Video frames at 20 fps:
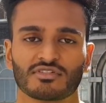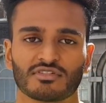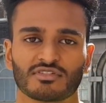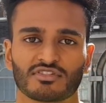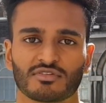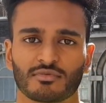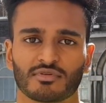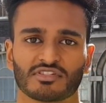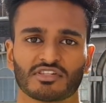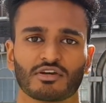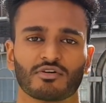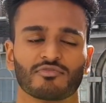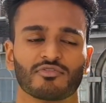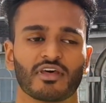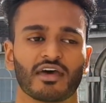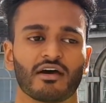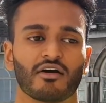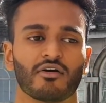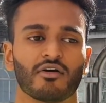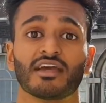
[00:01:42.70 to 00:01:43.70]
to myself
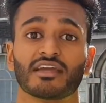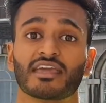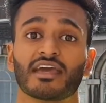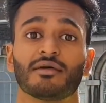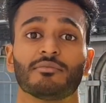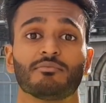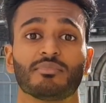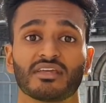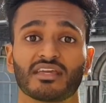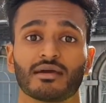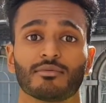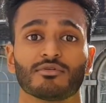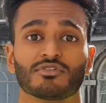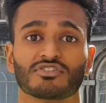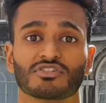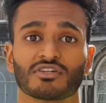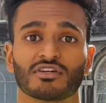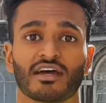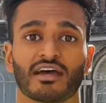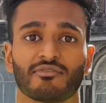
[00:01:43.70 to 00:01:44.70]
now. Again, being able
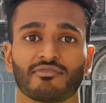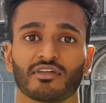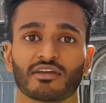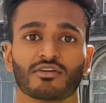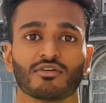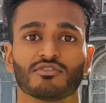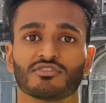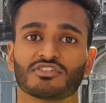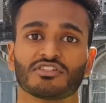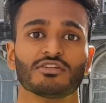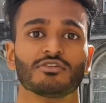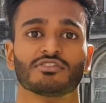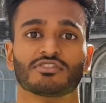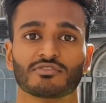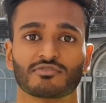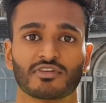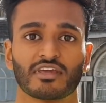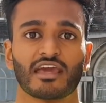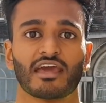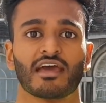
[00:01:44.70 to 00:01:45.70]
to have that continuity
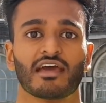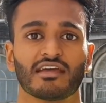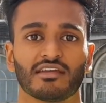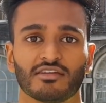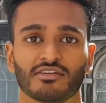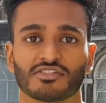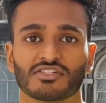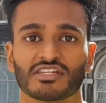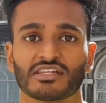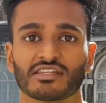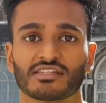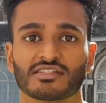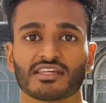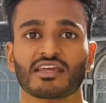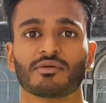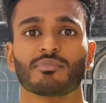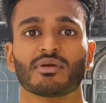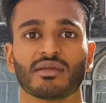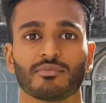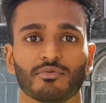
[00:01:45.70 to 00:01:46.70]
of care, you know, seeing the
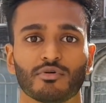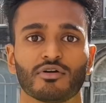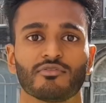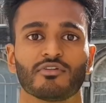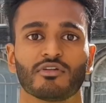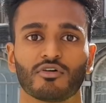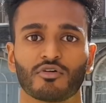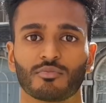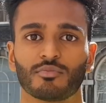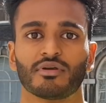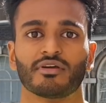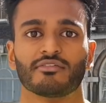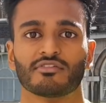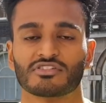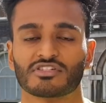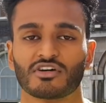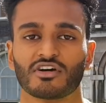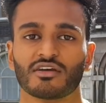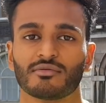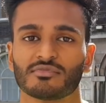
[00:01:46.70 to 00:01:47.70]
same people over a long period
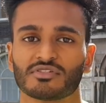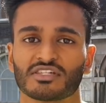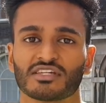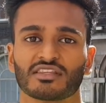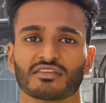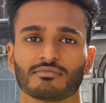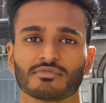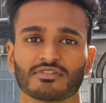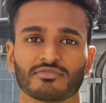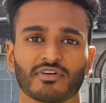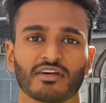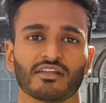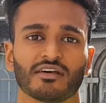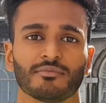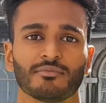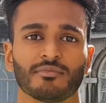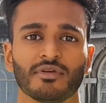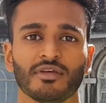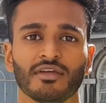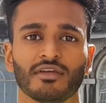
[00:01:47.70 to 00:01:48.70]
of time, seeing them develop
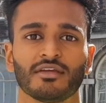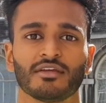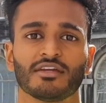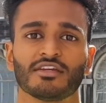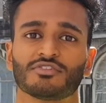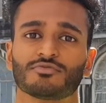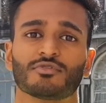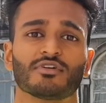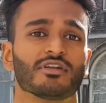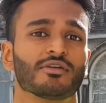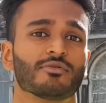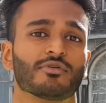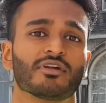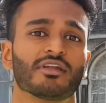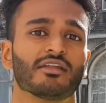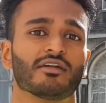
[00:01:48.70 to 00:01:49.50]
is really, really